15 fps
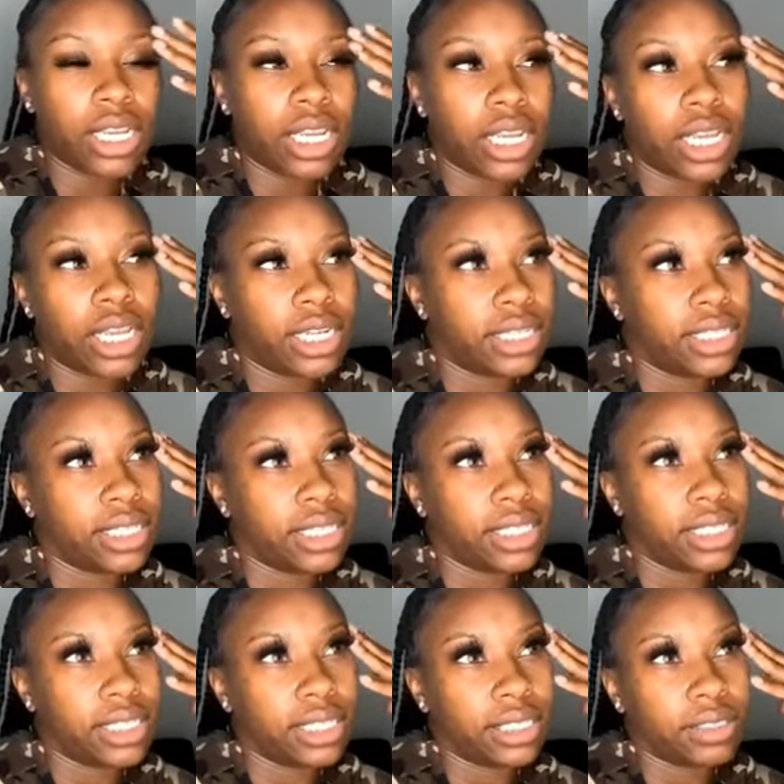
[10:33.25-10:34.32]
And
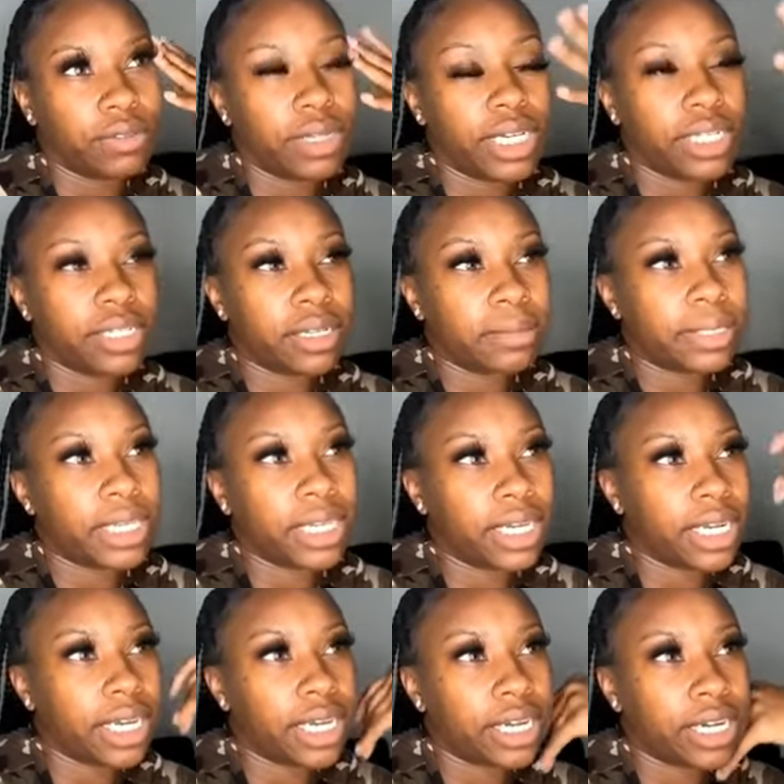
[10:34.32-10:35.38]
then we end up linking
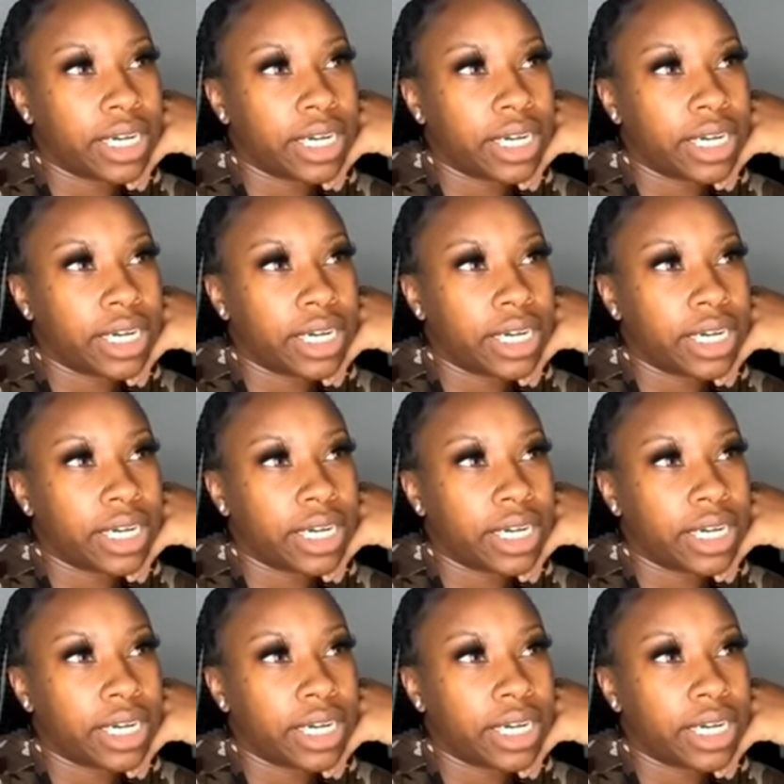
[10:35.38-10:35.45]
there.